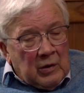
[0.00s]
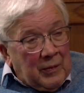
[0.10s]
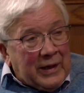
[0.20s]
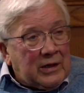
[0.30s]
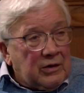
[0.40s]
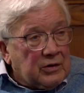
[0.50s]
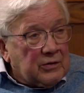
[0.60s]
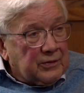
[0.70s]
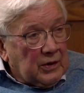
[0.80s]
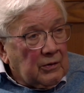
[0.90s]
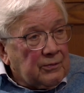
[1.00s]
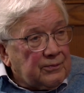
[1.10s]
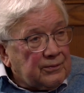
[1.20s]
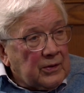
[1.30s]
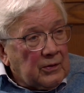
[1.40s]
makings of
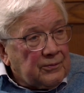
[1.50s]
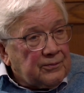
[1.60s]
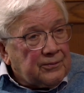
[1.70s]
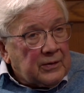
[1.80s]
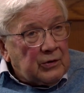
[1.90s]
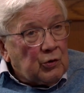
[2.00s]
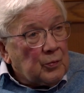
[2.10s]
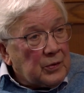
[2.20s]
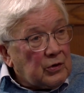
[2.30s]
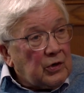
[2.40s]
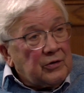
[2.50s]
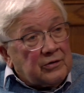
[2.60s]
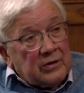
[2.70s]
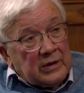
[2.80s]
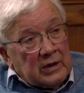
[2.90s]
an urban
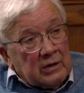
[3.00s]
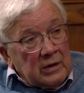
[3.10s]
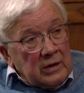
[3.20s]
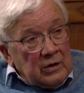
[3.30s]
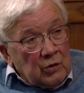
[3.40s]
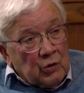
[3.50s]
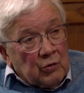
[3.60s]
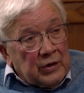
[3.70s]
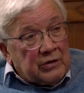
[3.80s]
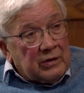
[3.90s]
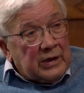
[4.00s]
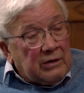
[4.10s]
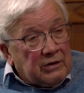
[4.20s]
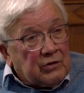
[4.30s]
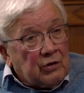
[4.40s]
council there, known originally
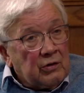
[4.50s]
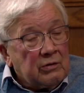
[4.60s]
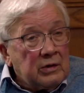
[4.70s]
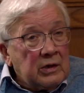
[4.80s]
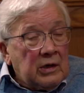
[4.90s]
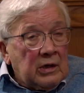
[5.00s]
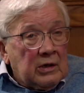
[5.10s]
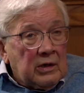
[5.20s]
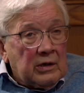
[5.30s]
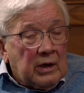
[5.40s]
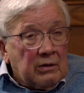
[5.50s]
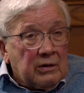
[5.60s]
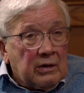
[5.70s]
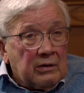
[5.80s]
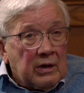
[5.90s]
as the town,
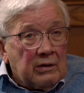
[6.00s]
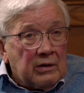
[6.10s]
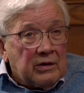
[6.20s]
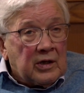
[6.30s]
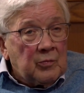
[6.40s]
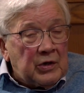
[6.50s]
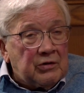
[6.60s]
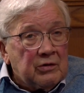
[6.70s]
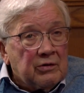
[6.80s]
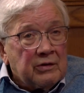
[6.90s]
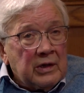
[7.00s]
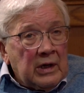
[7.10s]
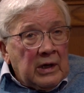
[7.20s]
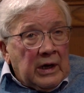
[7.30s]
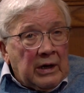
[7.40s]
as the commissioners,
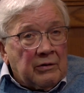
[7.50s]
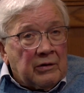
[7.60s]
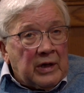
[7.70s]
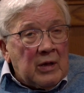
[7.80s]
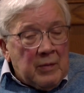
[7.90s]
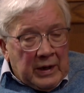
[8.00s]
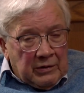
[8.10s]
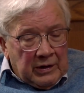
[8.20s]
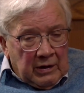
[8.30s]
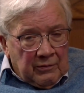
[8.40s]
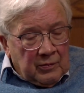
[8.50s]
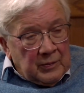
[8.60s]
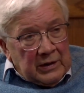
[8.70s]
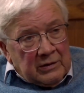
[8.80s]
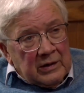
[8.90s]
and they met there
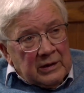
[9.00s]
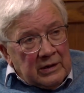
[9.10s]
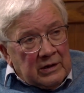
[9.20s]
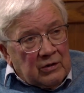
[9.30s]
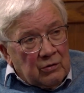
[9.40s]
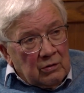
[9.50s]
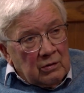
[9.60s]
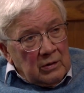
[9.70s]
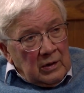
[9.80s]
from 1892.